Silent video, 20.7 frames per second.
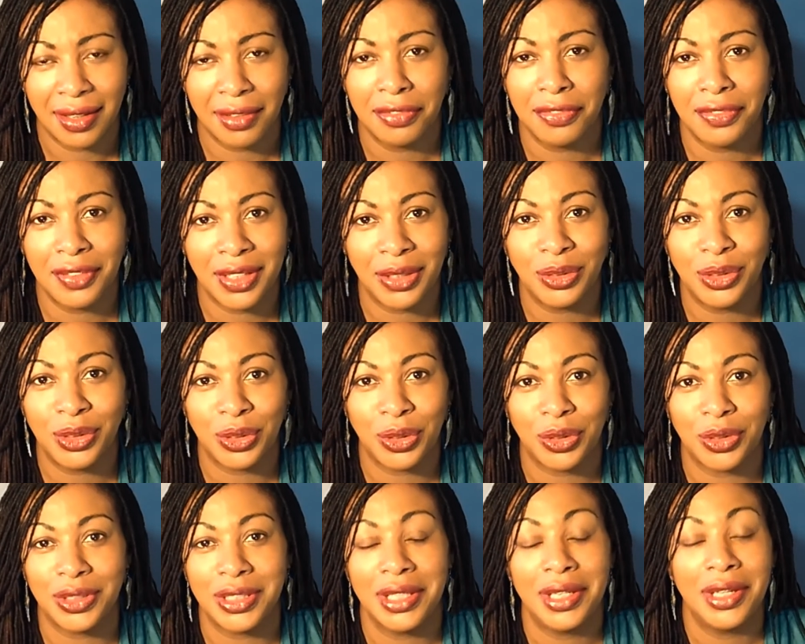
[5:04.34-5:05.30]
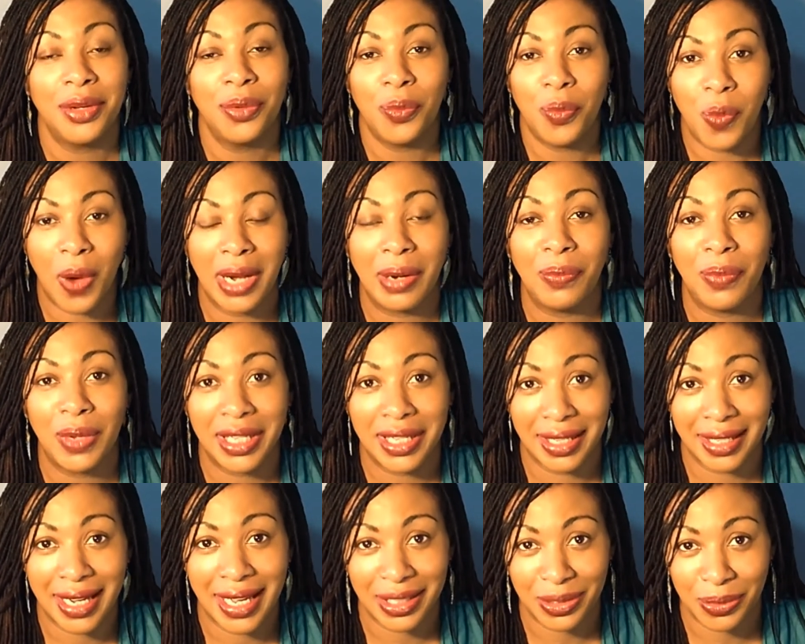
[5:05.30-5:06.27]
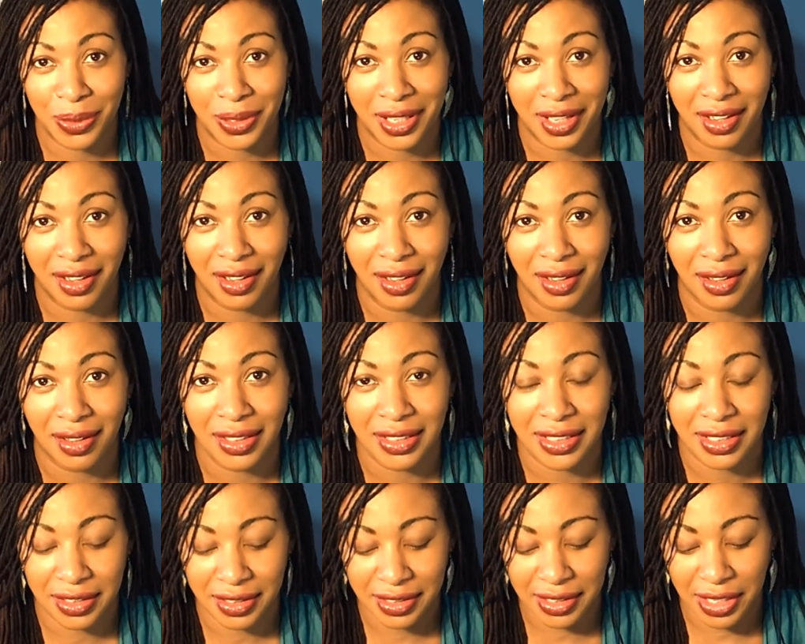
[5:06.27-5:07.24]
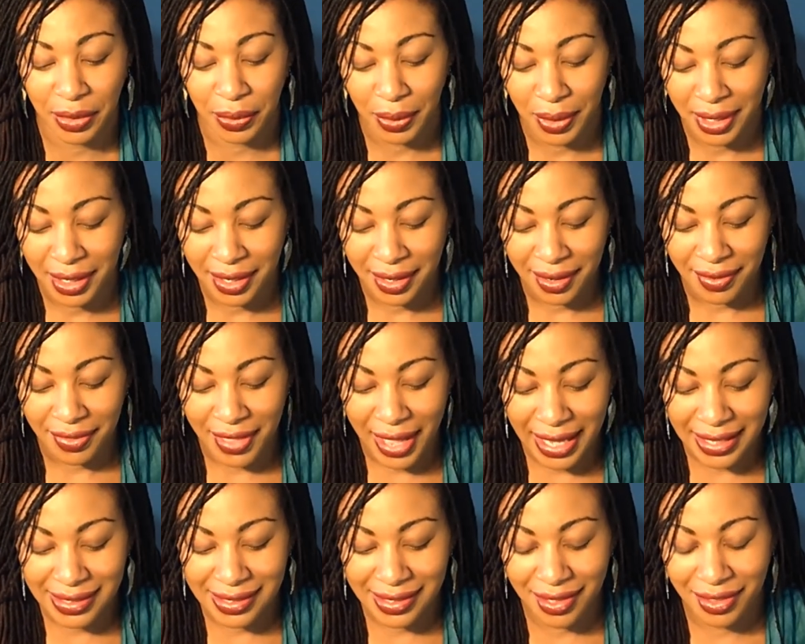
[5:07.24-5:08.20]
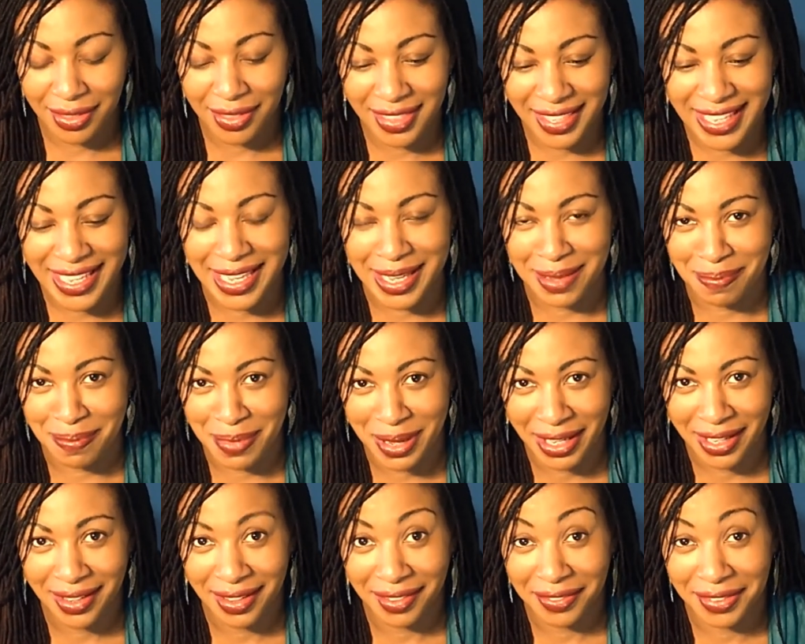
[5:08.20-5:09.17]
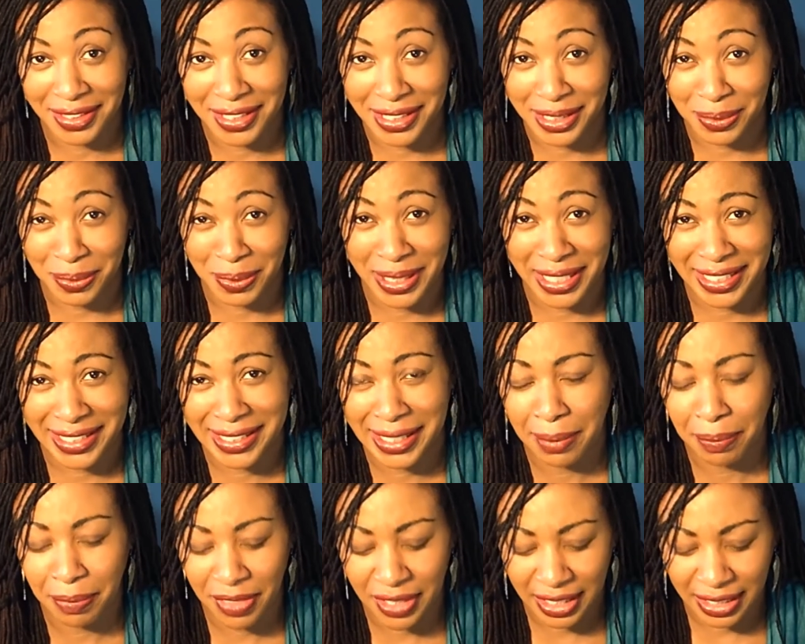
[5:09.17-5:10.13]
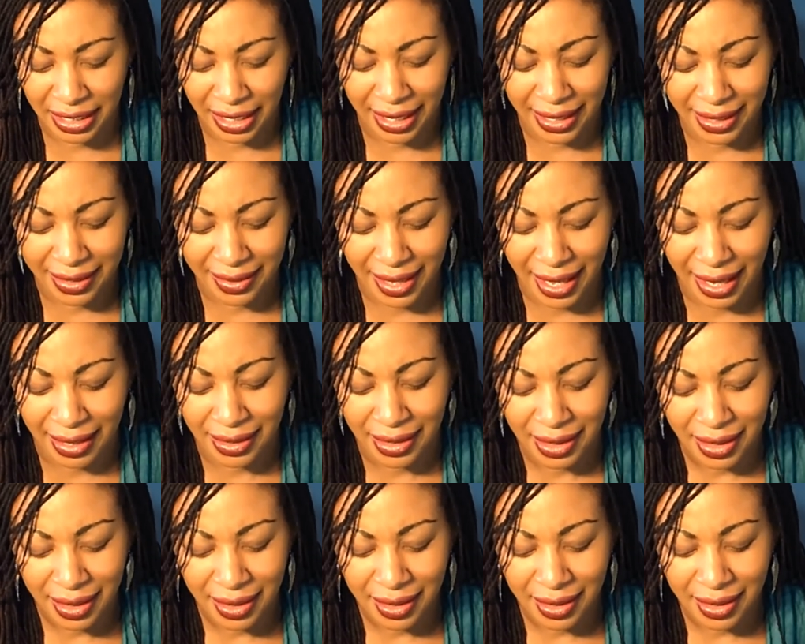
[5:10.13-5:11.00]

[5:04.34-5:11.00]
that feels good when we connect with our hearts. So that's the theme for this week, something like that.